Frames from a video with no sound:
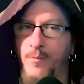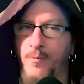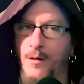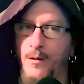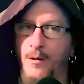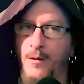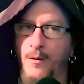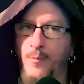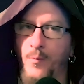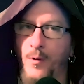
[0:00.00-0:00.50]

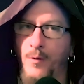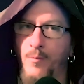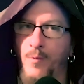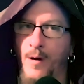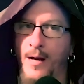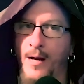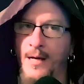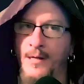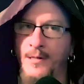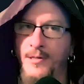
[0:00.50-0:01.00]
we, we
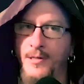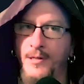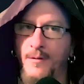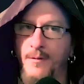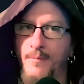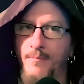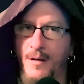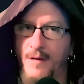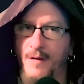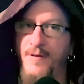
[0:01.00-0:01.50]
raised
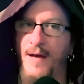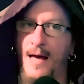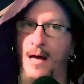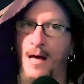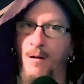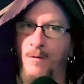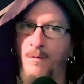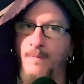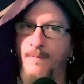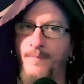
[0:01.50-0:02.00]
beef
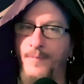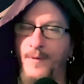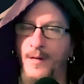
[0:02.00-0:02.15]
cattle.